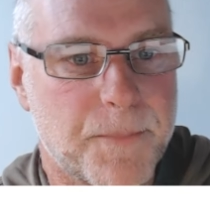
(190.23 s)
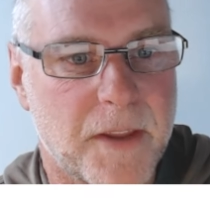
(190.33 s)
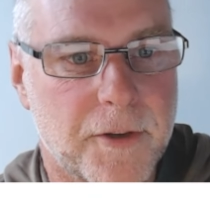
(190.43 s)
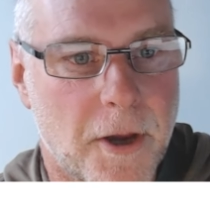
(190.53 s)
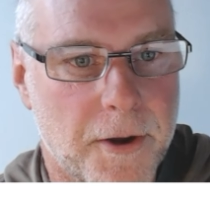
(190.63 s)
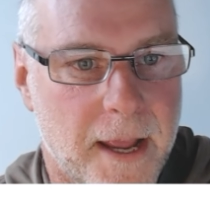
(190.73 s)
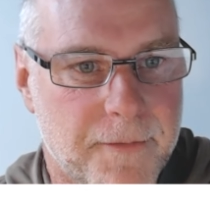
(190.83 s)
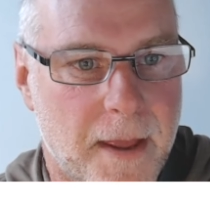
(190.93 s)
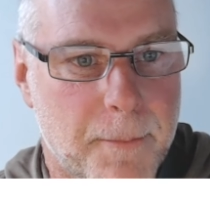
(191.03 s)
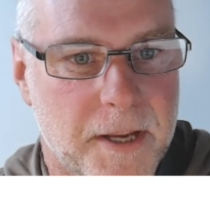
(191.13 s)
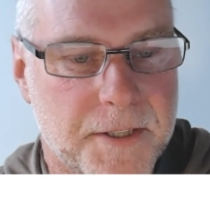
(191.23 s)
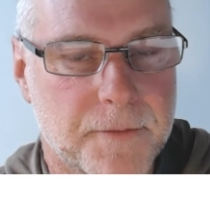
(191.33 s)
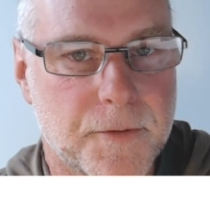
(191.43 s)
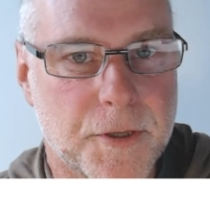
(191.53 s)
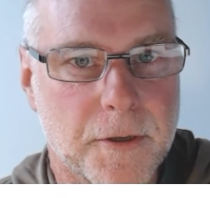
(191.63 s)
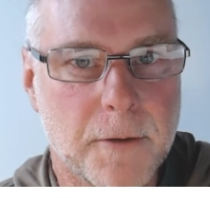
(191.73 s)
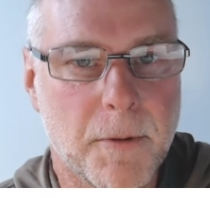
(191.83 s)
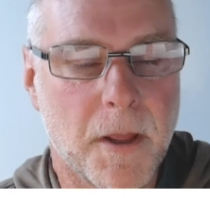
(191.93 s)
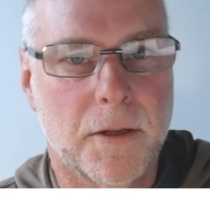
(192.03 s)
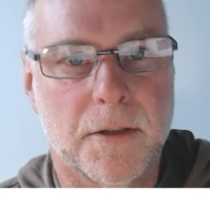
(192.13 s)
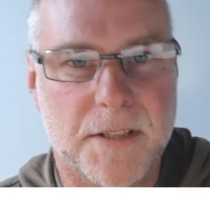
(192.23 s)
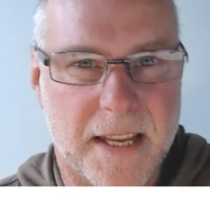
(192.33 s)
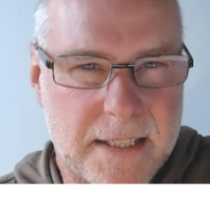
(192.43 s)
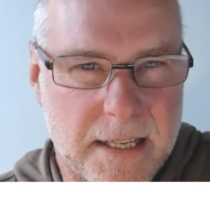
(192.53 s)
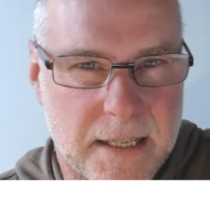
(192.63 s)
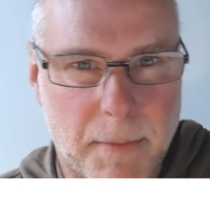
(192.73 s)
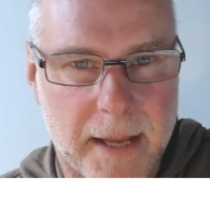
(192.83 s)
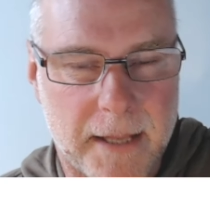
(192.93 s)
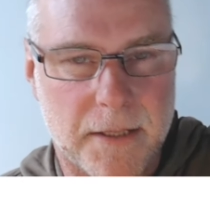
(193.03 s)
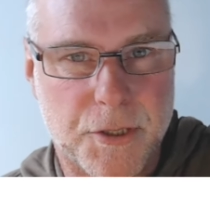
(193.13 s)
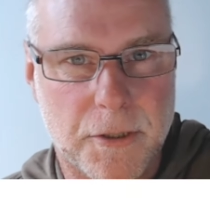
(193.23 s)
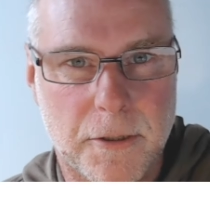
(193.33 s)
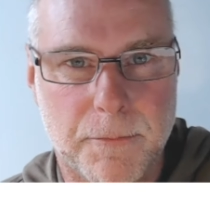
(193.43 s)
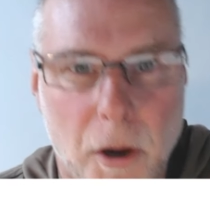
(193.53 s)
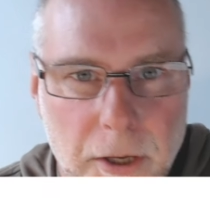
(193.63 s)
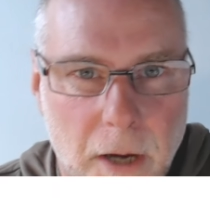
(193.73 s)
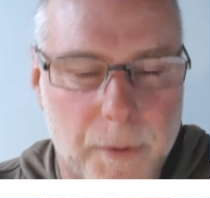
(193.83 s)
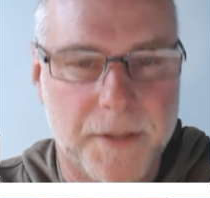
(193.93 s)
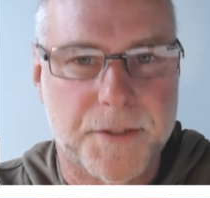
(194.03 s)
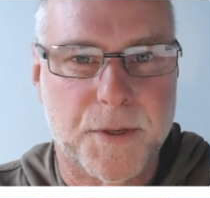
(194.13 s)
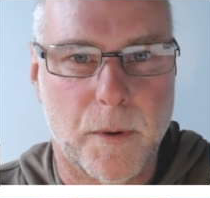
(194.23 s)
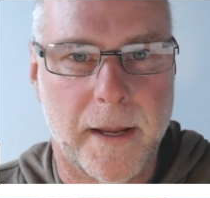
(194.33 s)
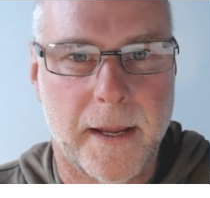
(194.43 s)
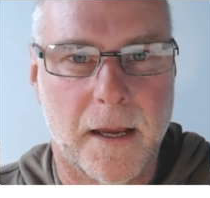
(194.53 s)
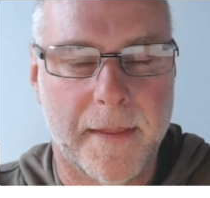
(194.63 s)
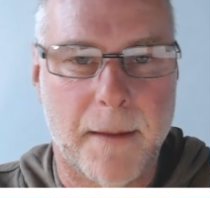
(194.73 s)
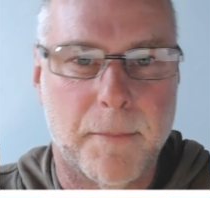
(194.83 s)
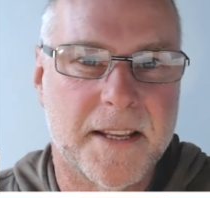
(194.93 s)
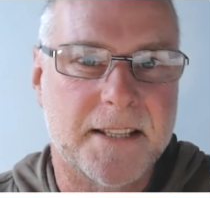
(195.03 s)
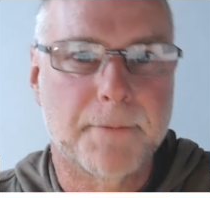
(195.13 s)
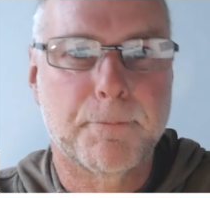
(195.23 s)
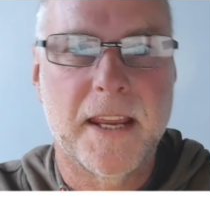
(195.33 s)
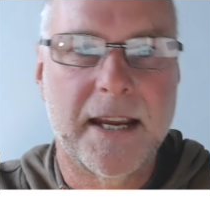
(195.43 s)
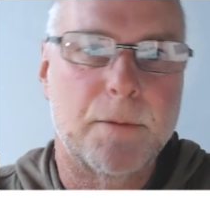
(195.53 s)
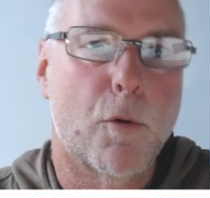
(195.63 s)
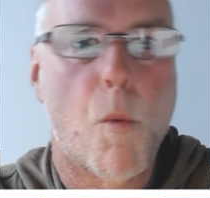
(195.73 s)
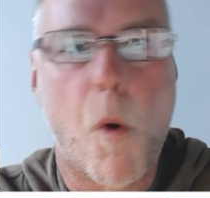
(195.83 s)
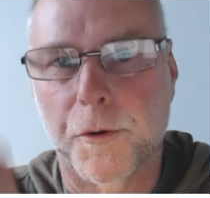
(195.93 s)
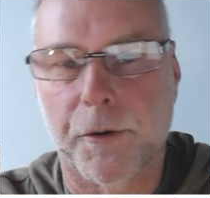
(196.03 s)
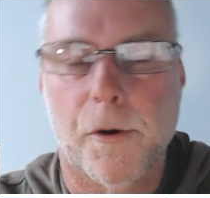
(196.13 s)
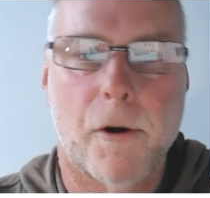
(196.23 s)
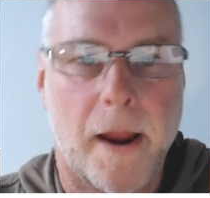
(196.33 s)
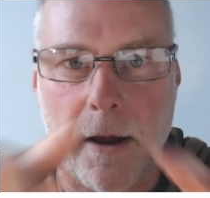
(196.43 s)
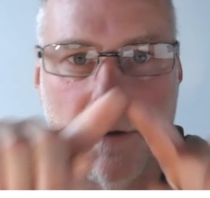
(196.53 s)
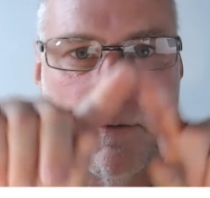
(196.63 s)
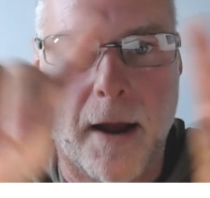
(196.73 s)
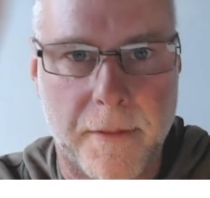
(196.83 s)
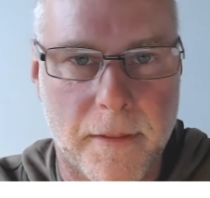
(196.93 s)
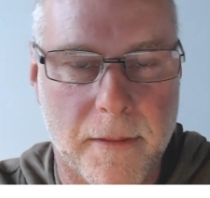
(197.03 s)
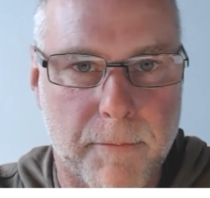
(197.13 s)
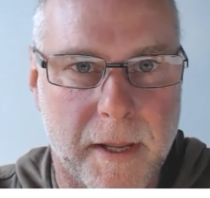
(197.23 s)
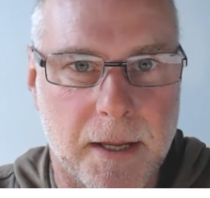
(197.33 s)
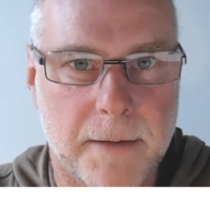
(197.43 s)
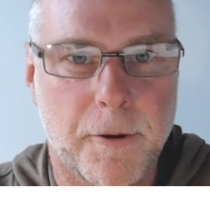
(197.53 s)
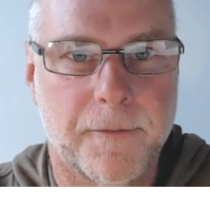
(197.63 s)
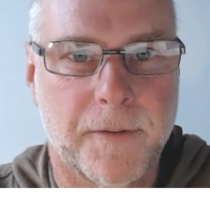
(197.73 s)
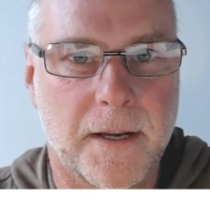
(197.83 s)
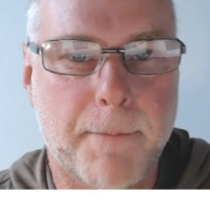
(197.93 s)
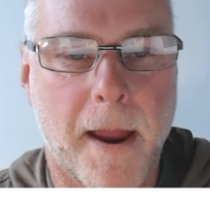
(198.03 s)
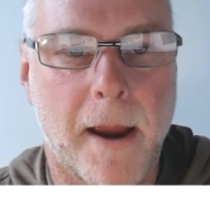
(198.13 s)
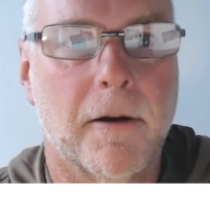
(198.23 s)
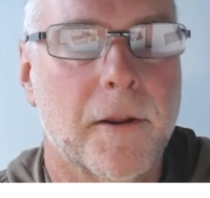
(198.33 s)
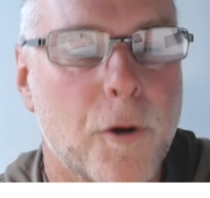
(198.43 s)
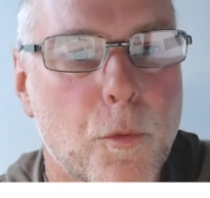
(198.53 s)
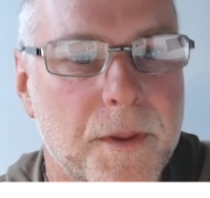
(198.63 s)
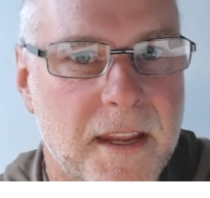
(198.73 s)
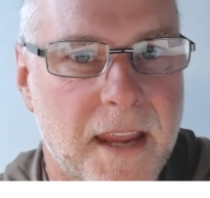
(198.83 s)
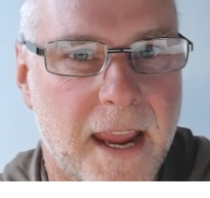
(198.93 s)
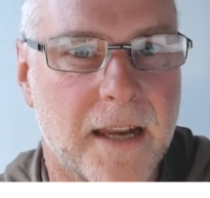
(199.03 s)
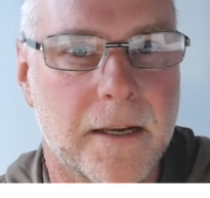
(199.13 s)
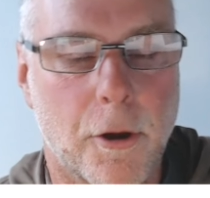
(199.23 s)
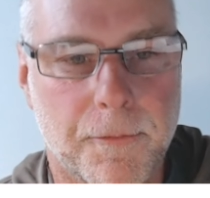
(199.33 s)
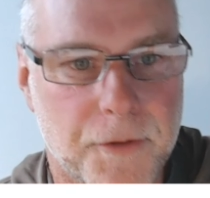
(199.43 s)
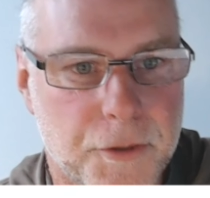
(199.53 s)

If you don't have that piece of tube, it's easy to make the tube not go in square, and that means the bead will wander around rather than being perfectly parallel with the end of the